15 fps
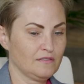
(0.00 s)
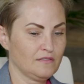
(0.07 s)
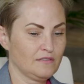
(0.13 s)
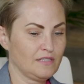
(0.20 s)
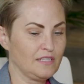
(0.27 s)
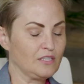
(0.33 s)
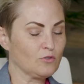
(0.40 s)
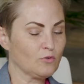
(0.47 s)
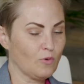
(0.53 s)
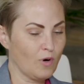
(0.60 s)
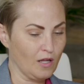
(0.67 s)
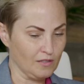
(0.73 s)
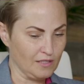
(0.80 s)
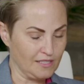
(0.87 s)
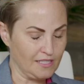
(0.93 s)

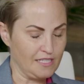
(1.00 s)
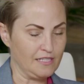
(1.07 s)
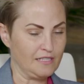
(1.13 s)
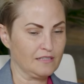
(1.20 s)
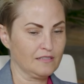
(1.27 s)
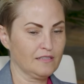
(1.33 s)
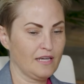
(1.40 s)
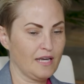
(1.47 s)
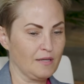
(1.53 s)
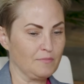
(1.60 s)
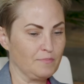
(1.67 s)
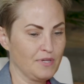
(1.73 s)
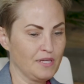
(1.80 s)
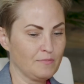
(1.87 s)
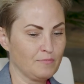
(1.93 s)
equality and
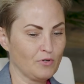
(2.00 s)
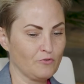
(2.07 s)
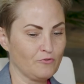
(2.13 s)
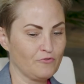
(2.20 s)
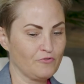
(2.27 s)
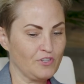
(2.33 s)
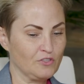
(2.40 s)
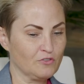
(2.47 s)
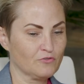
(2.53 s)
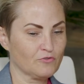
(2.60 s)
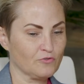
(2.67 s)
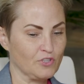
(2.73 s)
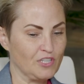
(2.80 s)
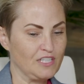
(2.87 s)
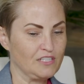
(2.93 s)
people feel
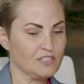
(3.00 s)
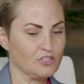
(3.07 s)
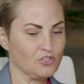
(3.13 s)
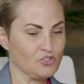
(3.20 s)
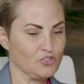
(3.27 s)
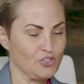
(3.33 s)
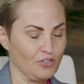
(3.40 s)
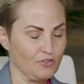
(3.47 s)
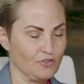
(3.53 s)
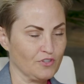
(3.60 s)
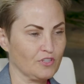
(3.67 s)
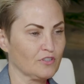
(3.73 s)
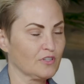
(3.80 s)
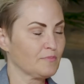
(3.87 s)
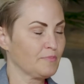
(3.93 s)
free to share
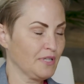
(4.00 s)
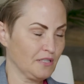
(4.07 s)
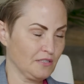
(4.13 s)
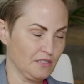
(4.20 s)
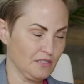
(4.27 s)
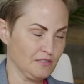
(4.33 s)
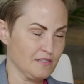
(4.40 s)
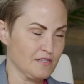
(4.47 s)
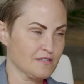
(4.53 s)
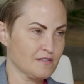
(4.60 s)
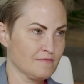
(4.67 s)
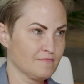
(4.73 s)
their opinions,